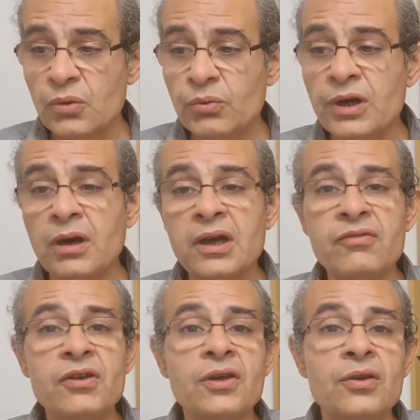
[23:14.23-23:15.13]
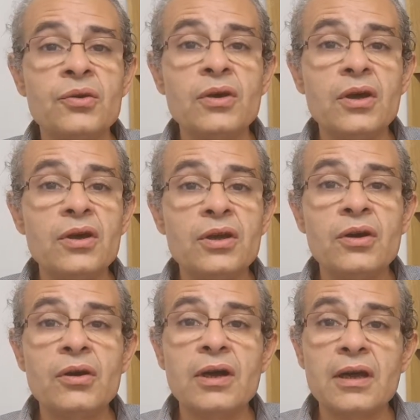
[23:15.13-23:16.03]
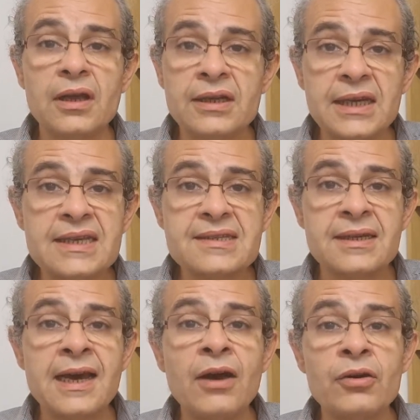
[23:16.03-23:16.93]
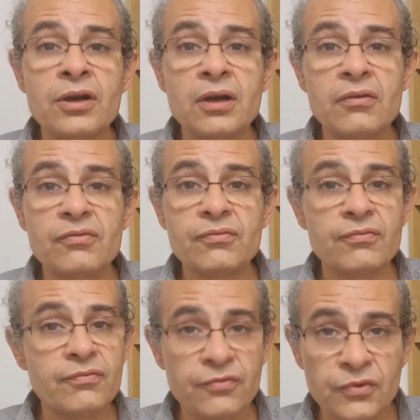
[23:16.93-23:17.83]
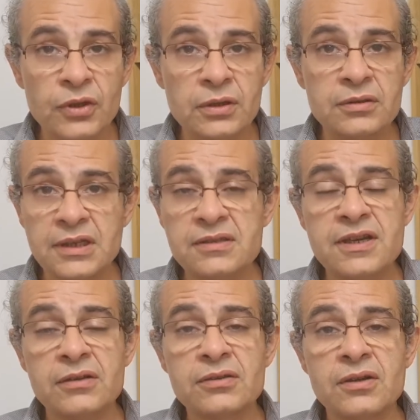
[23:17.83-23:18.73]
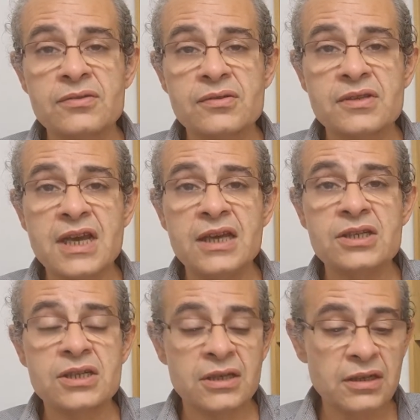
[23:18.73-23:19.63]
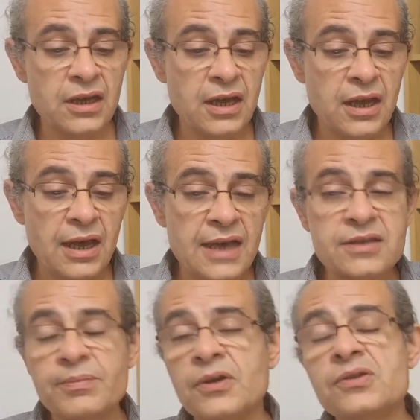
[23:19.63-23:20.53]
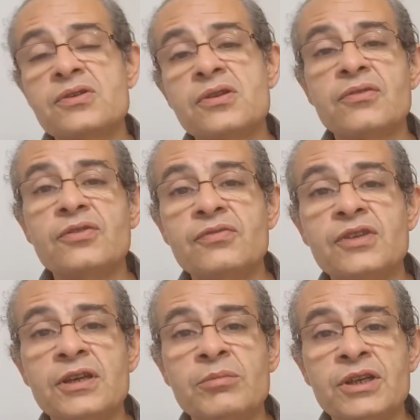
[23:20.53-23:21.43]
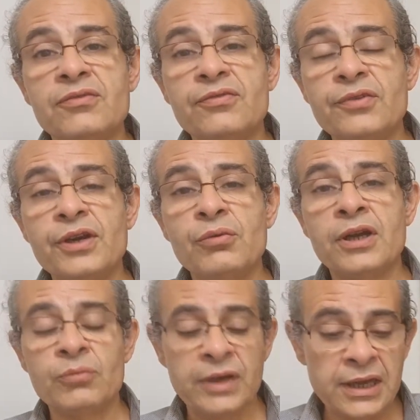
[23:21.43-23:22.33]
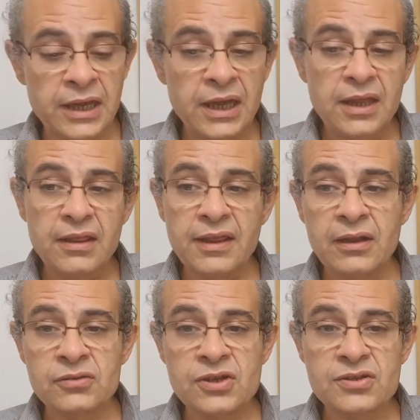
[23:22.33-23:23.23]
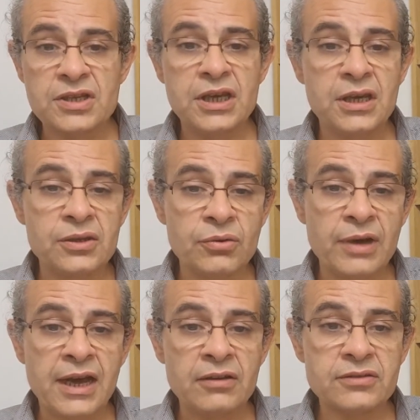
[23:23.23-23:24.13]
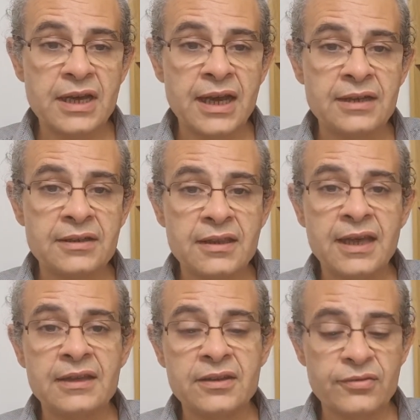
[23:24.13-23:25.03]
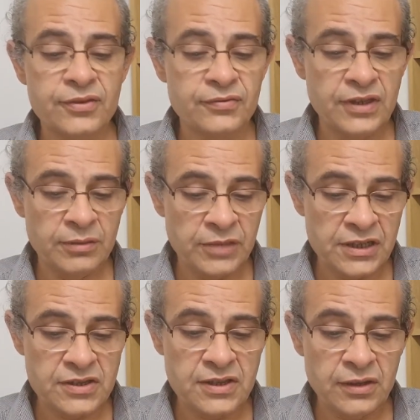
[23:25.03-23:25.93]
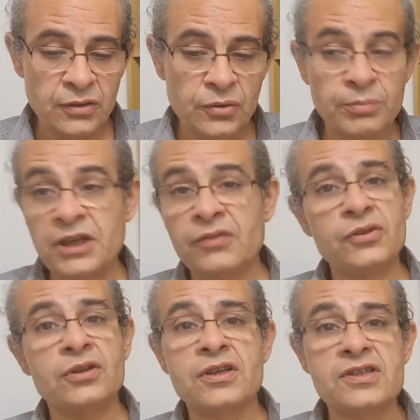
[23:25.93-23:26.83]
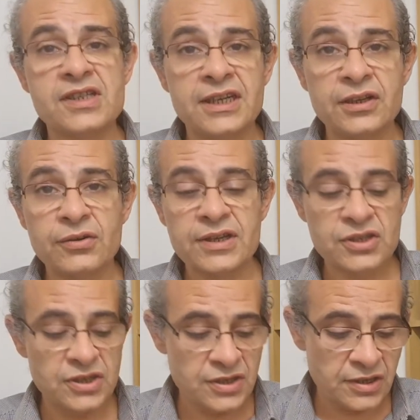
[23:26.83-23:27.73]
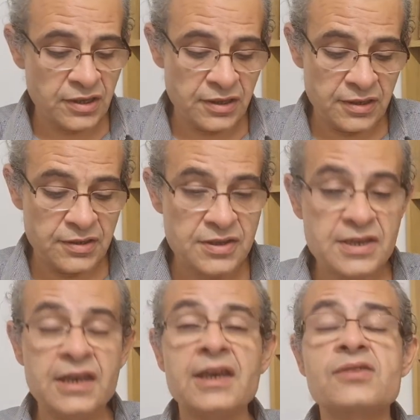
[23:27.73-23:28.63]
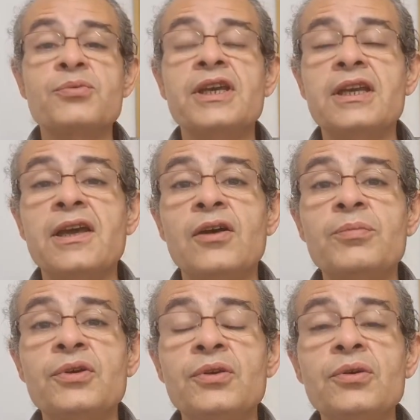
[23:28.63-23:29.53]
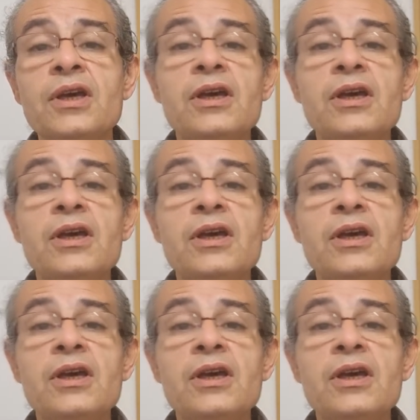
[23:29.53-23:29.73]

we are giving you, at least an hour of full detailed consultation, as opposed to the 15-minute free one where they'll just hear you out, and at the end of the 15 minutes, they'll normally have not answered any questions other than to say, yes, we can help you,